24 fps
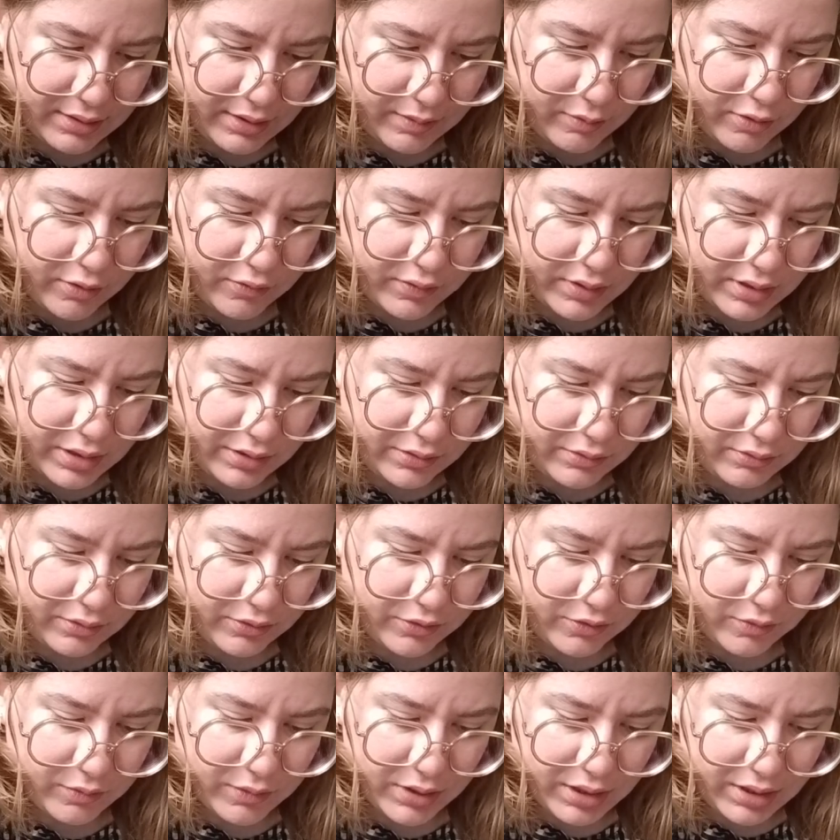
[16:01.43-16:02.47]
I'm already doing
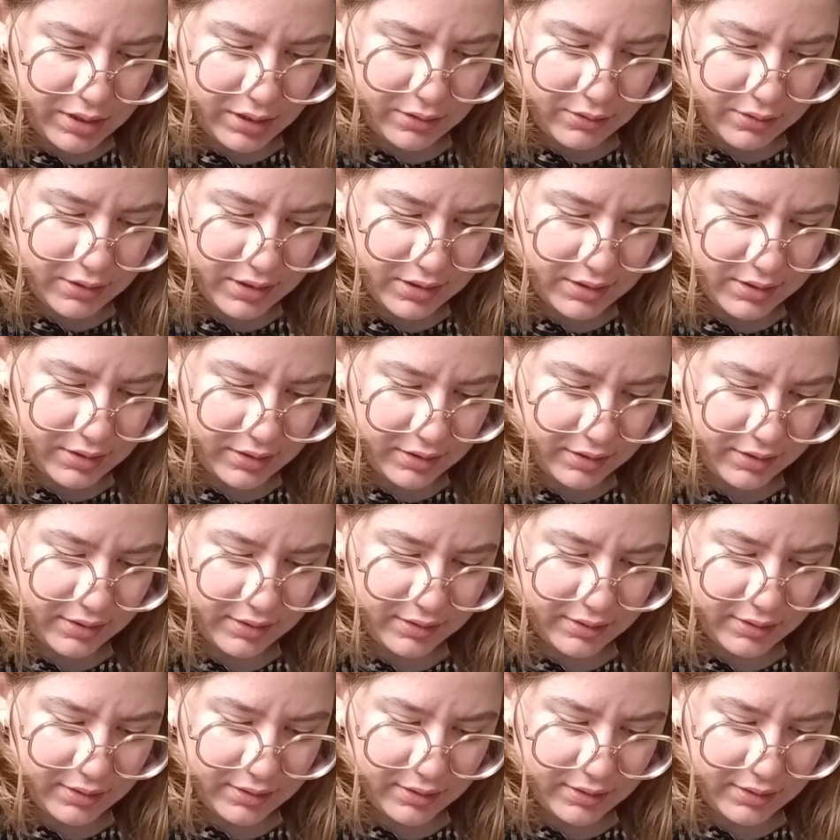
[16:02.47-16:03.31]
so many decreases.